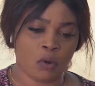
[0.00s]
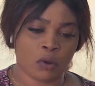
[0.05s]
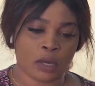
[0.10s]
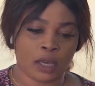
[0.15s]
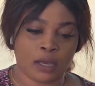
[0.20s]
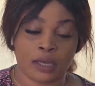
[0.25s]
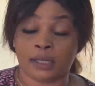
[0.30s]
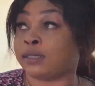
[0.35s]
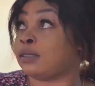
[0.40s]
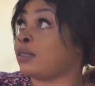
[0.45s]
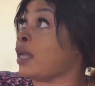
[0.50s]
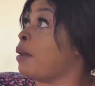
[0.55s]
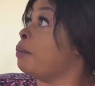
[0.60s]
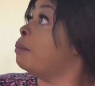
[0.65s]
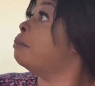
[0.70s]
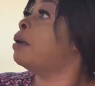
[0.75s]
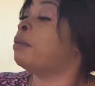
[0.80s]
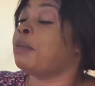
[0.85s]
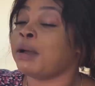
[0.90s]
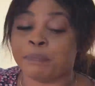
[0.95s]
Okay, it's
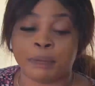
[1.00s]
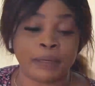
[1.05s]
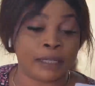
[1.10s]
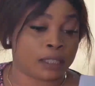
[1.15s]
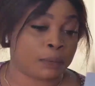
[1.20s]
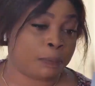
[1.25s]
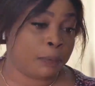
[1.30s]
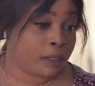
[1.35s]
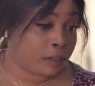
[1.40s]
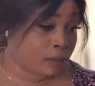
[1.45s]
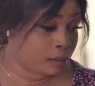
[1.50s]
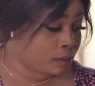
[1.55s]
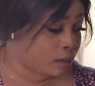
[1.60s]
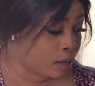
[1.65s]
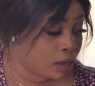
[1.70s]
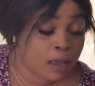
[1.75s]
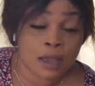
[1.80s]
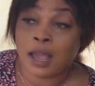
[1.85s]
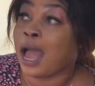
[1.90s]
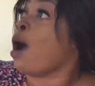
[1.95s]
time. Mama, please,
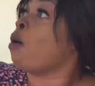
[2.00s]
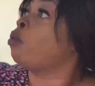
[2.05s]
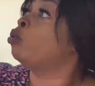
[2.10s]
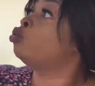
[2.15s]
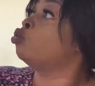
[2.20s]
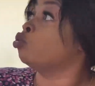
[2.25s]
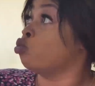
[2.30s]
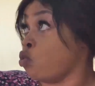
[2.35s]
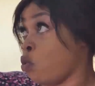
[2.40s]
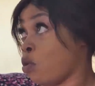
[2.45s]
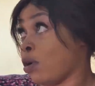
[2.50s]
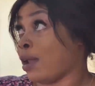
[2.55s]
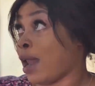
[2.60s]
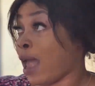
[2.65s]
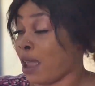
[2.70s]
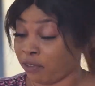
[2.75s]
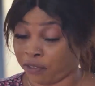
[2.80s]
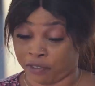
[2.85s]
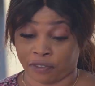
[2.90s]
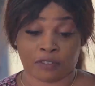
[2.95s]
please. I want to go
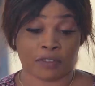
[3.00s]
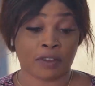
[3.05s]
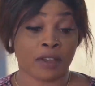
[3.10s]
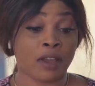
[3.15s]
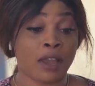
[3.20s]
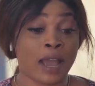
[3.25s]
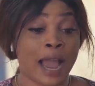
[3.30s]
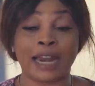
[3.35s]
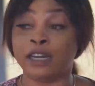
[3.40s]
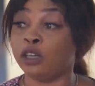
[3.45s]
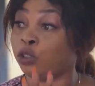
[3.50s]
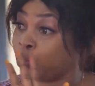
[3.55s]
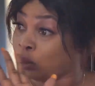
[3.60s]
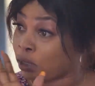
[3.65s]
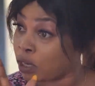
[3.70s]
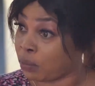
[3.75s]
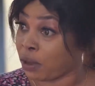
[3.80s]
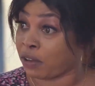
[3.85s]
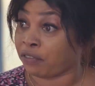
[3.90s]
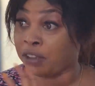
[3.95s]
on life. I need
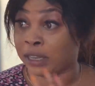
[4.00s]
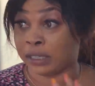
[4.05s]
to tell my